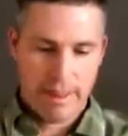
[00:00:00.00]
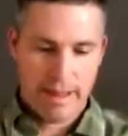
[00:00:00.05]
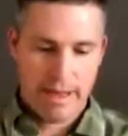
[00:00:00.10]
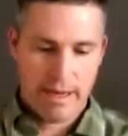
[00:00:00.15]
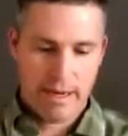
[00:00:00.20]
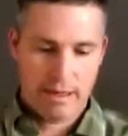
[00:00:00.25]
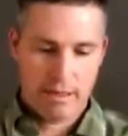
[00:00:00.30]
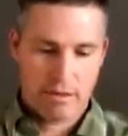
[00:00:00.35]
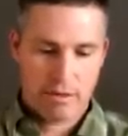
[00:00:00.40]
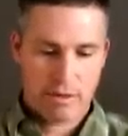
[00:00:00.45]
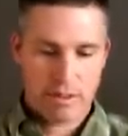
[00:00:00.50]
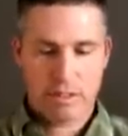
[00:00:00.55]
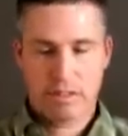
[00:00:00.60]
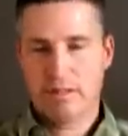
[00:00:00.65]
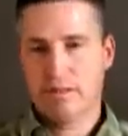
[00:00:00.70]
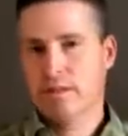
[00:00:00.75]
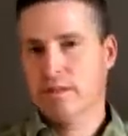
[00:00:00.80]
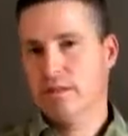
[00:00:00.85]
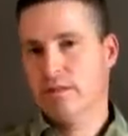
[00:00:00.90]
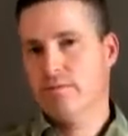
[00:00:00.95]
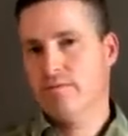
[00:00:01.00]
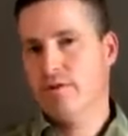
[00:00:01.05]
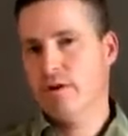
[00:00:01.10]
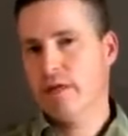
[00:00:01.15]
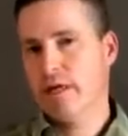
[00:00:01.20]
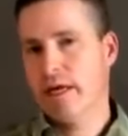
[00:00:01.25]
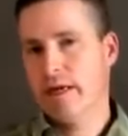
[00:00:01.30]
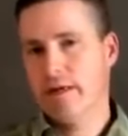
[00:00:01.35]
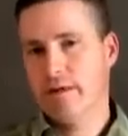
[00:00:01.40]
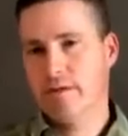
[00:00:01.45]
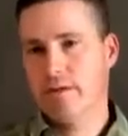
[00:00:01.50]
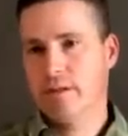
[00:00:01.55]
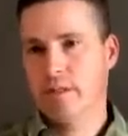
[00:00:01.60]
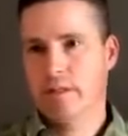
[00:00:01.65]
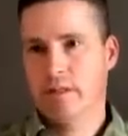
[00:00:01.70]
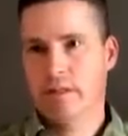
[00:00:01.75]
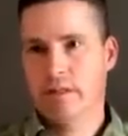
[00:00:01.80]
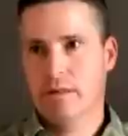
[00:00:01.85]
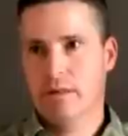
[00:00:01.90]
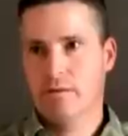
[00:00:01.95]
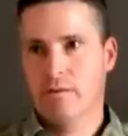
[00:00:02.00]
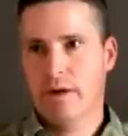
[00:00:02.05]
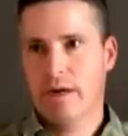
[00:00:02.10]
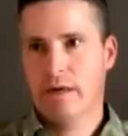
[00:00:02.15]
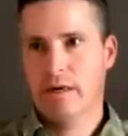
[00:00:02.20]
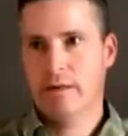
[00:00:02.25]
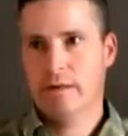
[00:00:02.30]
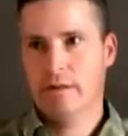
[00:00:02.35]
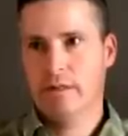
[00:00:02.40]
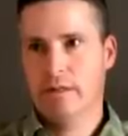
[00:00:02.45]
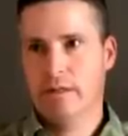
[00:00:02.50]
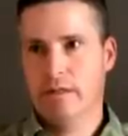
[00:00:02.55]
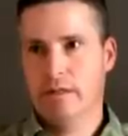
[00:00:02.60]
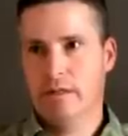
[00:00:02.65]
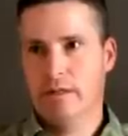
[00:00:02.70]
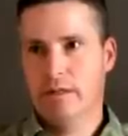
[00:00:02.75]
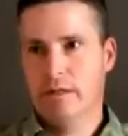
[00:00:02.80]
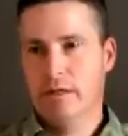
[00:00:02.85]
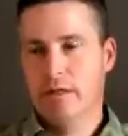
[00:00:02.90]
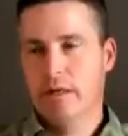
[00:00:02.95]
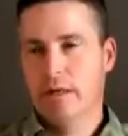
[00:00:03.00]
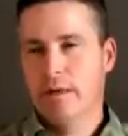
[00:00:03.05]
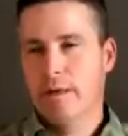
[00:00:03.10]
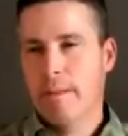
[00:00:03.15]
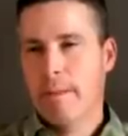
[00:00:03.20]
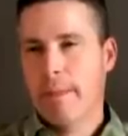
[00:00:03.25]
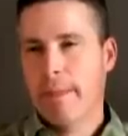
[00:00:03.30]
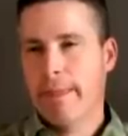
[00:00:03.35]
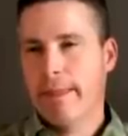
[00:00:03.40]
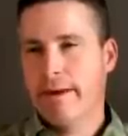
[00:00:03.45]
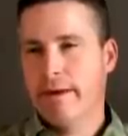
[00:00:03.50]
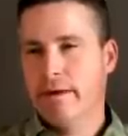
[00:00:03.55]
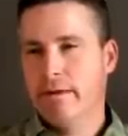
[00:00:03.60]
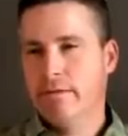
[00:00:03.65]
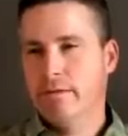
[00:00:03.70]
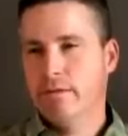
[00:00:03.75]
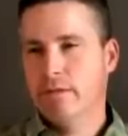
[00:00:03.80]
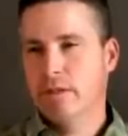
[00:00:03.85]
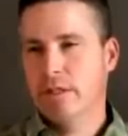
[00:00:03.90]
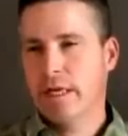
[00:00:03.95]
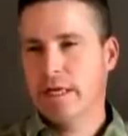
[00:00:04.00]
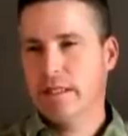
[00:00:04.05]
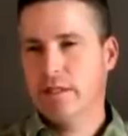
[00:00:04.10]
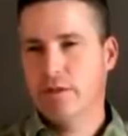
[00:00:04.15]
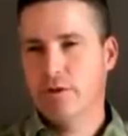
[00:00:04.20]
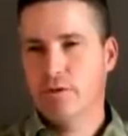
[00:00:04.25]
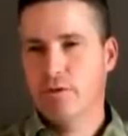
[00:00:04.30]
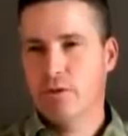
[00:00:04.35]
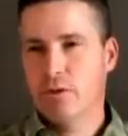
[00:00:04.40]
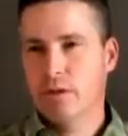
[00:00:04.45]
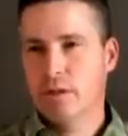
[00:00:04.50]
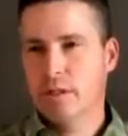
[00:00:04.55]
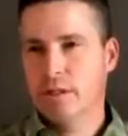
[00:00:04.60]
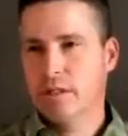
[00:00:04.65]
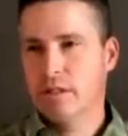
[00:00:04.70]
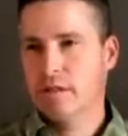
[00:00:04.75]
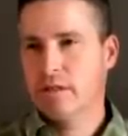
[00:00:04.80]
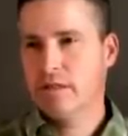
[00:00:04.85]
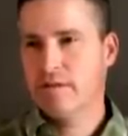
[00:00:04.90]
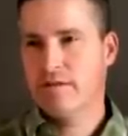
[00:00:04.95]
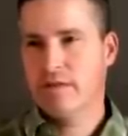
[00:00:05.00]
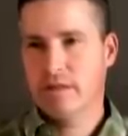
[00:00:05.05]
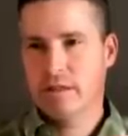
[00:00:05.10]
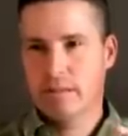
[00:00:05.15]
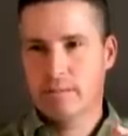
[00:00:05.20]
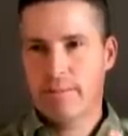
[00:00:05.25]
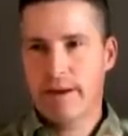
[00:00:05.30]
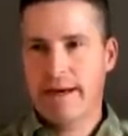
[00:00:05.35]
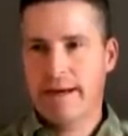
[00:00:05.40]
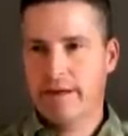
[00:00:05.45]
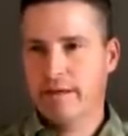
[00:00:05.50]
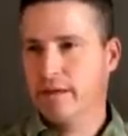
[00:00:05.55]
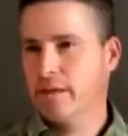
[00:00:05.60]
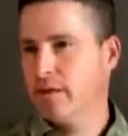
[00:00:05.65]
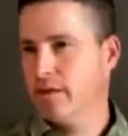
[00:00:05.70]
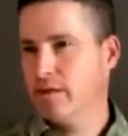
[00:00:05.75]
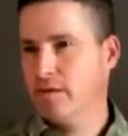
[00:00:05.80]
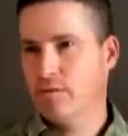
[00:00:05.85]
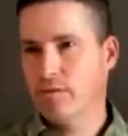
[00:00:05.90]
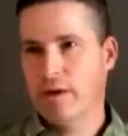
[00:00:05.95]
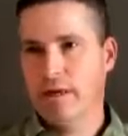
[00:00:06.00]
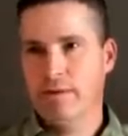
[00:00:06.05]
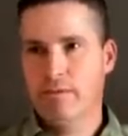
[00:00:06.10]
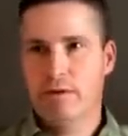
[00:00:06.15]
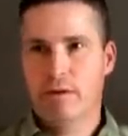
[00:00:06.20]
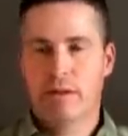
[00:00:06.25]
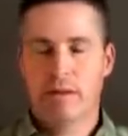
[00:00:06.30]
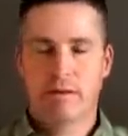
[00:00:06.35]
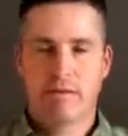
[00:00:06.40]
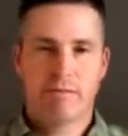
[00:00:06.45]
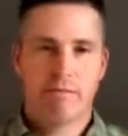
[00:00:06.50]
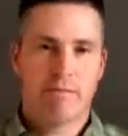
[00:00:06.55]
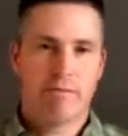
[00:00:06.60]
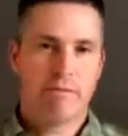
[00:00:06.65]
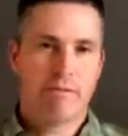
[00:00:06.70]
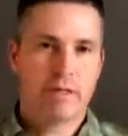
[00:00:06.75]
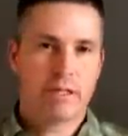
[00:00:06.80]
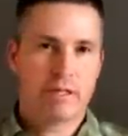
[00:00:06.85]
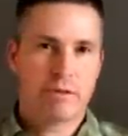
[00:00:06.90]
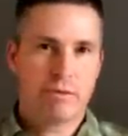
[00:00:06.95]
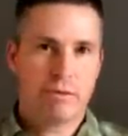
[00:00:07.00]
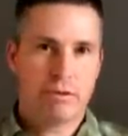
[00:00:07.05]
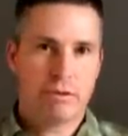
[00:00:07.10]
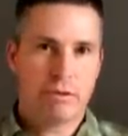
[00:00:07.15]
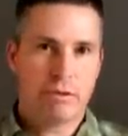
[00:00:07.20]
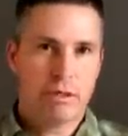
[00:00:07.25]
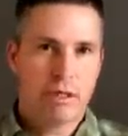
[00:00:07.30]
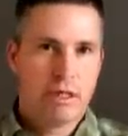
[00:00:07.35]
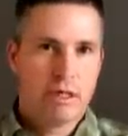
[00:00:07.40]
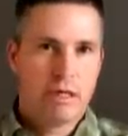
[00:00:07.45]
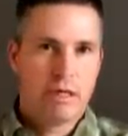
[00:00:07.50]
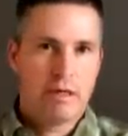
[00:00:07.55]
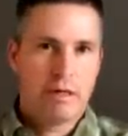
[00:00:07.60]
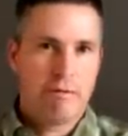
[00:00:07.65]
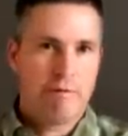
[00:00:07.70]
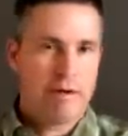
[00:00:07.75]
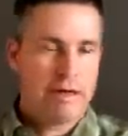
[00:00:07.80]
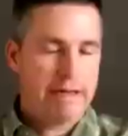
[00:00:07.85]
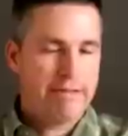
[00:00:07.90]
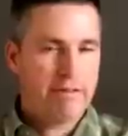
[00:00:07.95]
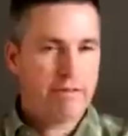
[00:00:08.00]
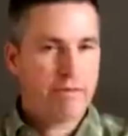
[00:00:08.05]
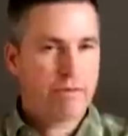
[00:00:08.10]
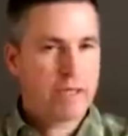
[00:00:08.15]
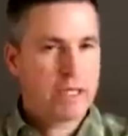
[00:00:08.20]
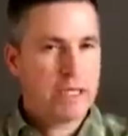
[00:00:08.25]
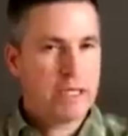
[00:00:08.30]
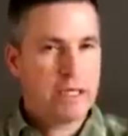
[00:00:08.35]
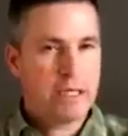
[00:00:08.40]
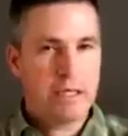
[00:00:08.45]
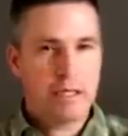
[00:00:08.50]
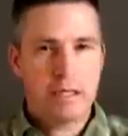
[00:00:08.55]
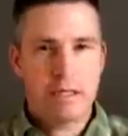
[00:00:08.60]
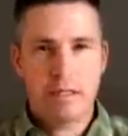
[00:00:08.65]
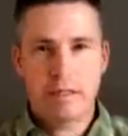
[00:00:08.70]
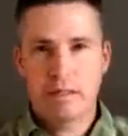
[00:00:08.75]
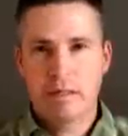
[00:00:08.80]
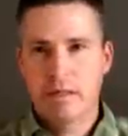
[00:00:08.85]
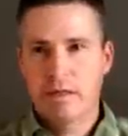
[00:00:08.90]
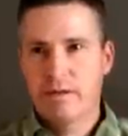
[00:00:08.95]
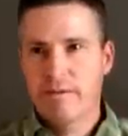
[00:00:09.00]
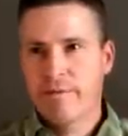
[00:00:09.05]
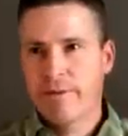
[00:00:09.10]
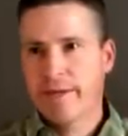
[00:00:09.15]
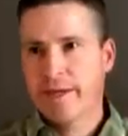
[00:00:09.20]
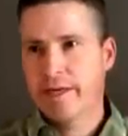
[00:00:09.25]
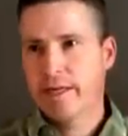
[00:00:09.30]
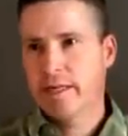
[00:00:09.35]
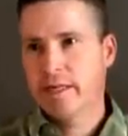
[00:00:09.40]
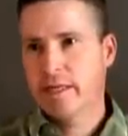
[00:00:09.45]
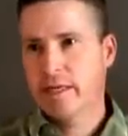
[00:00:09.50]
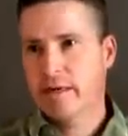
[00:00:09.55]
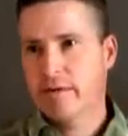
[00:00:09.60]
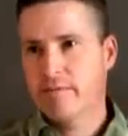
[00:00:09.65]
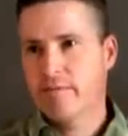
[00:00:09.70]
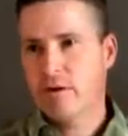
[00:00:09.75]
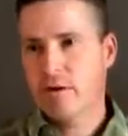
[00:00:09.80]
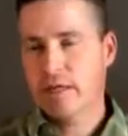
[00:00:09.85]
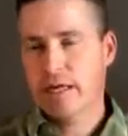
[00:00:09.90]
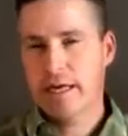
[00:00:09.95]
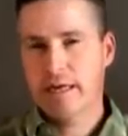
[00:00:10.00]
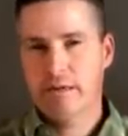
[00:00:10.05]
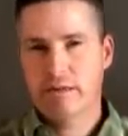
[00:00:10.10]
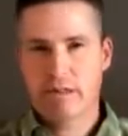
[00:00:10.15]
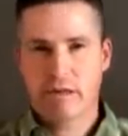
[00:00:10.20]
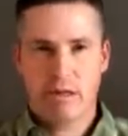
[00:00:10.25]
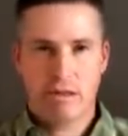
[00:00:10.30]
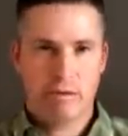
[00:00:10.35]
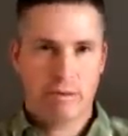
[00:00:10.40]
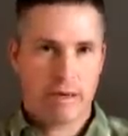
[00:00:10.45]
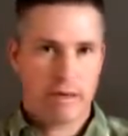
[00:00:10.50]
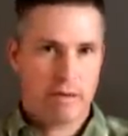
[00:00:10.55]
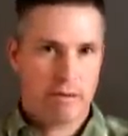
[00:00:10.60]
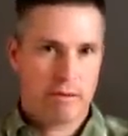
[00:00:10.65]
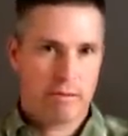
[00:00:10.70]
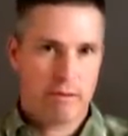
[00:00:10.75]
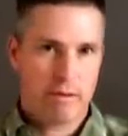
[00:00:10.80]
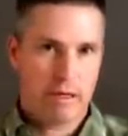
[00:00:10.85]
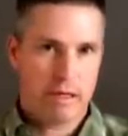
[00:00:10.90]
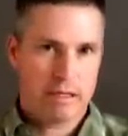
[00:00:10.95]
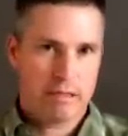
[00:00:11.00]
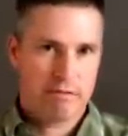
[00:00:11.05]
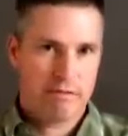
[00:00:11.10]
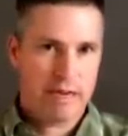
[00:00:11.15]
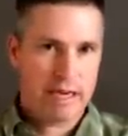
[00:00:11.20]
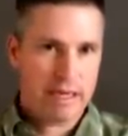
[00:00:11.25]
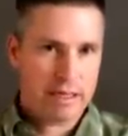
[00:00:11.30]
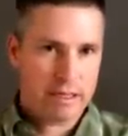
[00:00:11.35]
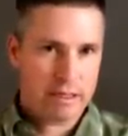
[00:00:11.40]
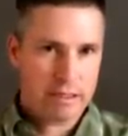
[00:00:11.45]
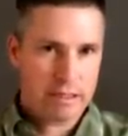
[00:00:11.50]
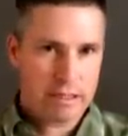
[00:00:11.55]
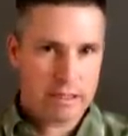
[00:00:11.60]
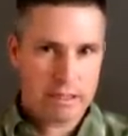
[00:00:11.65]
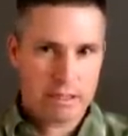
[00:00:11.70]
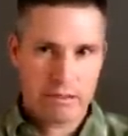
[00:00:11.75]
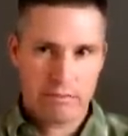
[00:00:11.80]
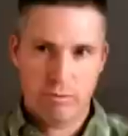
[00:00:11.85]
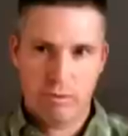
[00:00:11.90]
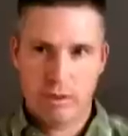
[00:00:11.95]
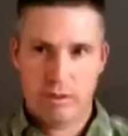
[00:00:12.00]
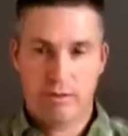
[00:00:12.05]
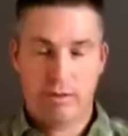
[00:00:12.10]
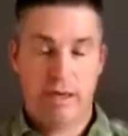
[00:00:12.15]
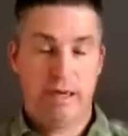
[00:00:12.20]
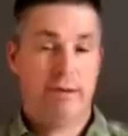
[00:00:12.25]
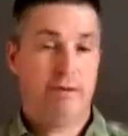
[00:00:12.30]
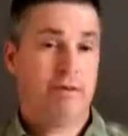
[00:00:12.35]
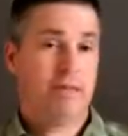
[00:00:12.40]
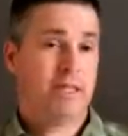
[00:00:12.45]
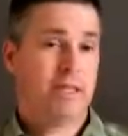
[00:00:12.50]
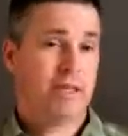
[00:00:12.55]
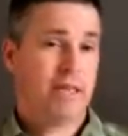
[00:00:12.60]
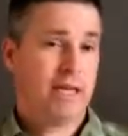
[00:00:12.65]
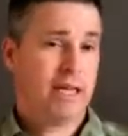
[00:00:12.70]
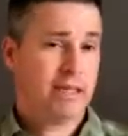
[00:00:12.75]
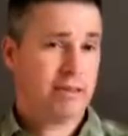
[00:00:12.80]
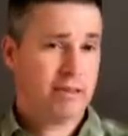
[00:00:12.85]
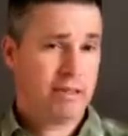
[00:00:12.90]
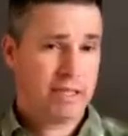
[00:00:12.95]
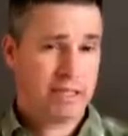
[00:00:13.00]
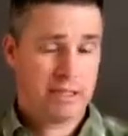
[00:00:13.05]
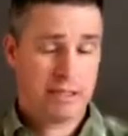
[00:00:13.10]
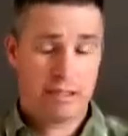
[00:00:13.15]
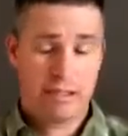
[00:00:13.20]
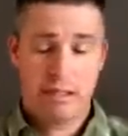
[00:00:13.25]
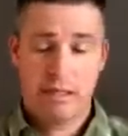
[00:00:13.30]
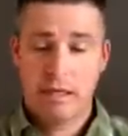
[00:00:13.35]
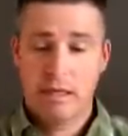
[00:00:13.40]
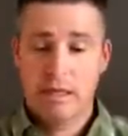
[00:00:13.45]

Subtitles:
And of course there's volcanoes around St. George. There's even a spatter cone right within visual of I-15. You got volcanoes all around Las Vegas, one right near Henderson.